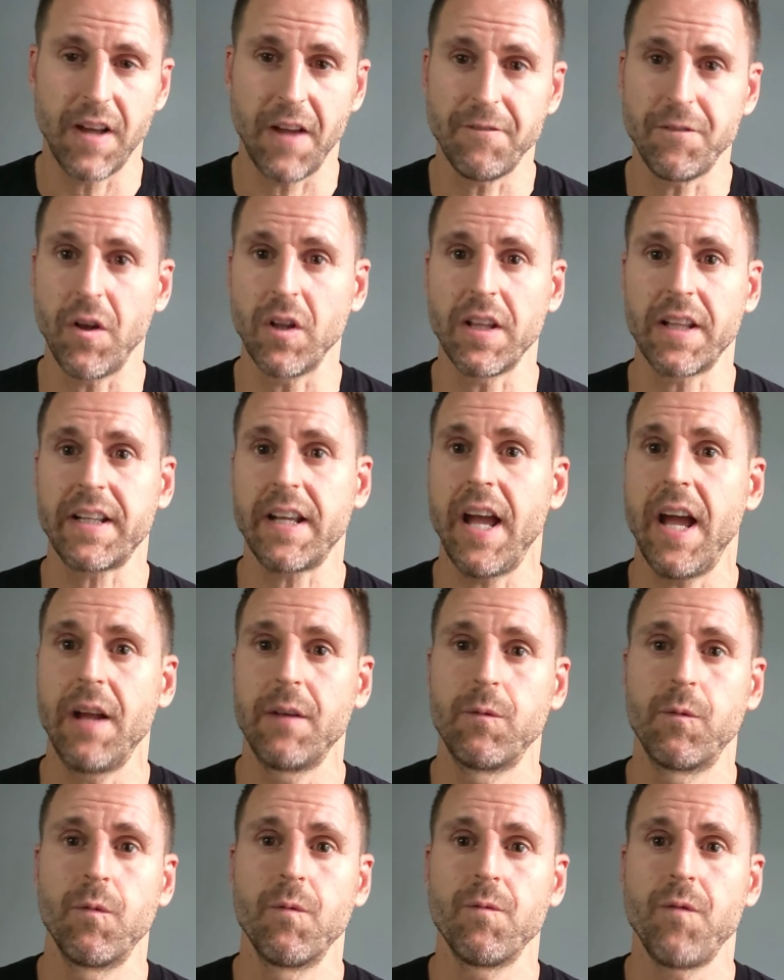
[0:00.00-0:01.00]
I felt like I
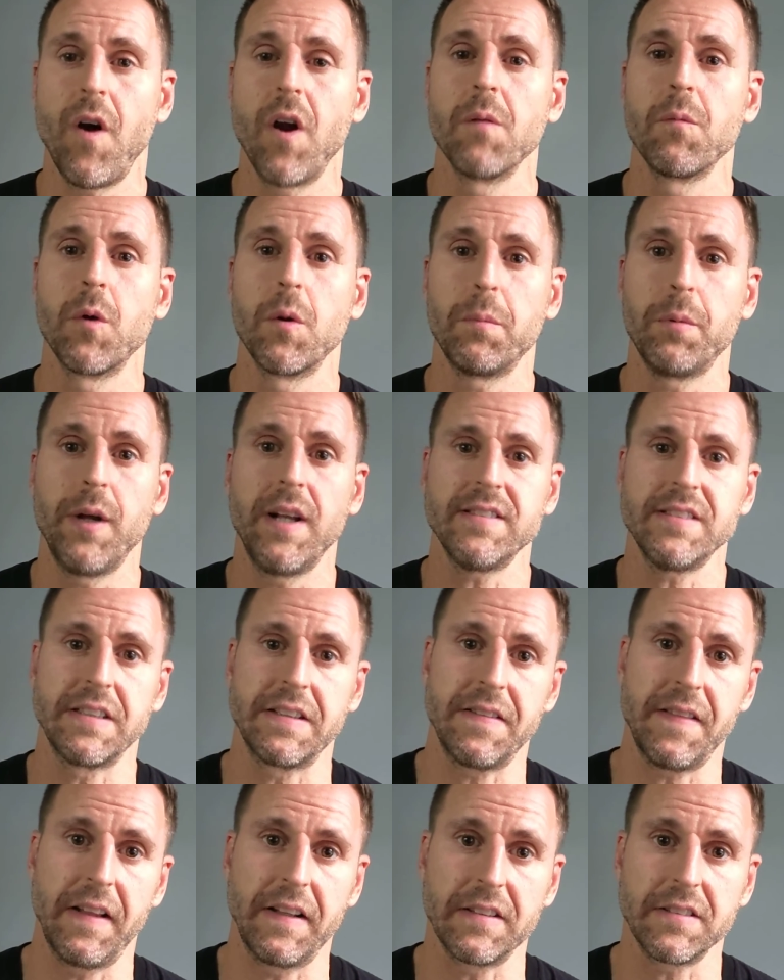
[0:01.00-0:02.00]
had far more
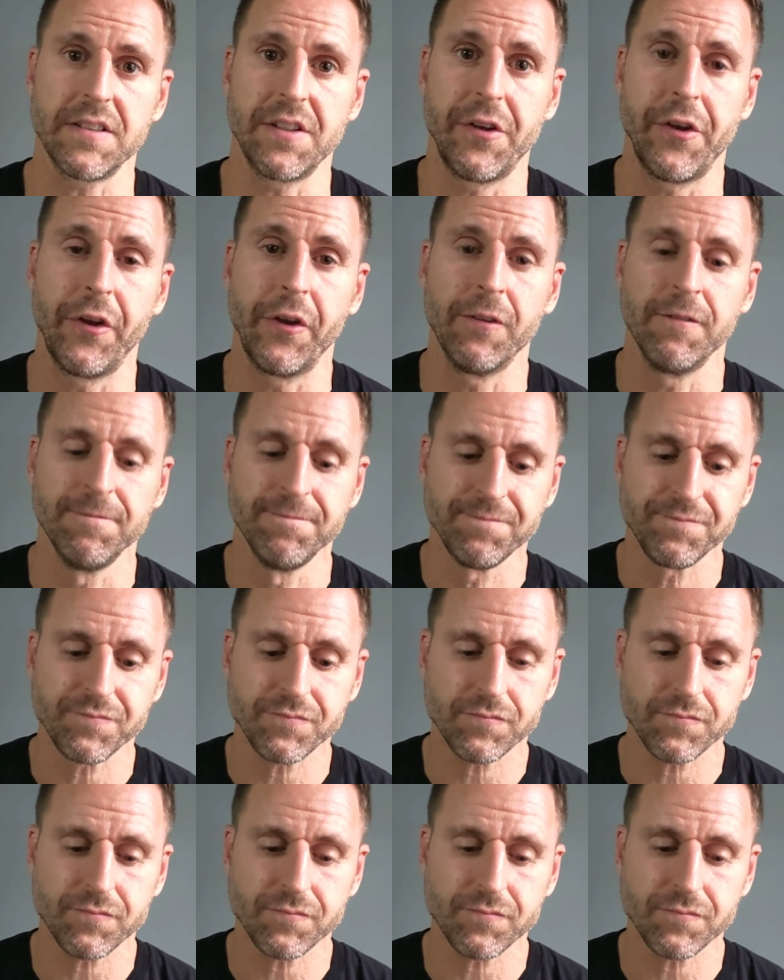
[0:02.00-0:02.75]
pressing things to do.